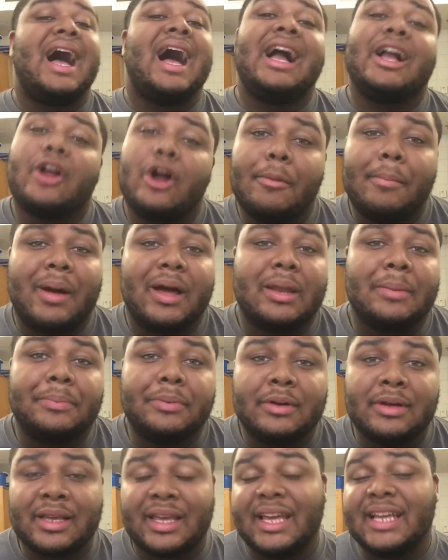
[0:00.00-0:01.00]
I go buy the
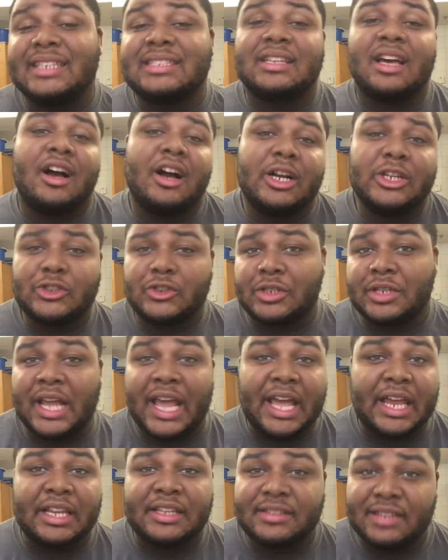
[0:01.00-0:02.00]
book, it's
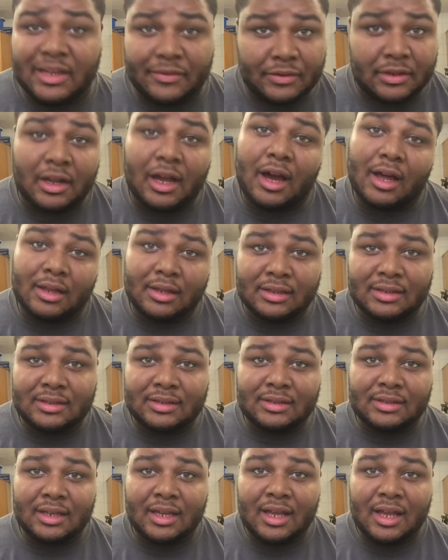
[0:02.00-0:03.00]

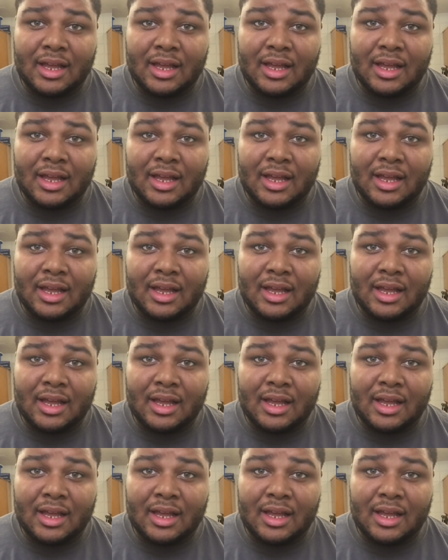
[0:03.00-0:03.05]
$187.